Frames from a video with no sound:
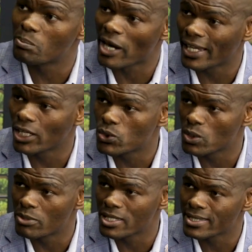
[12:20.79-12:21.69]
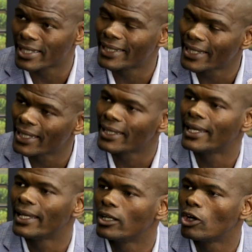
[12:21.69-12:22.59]
buying into your business, that they can
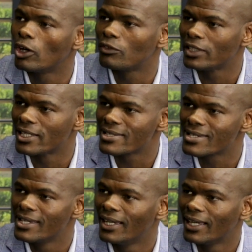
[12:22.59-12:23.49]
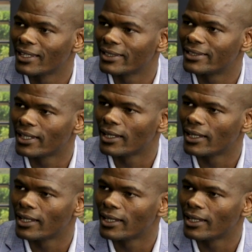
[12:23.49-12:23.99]
gain confidence that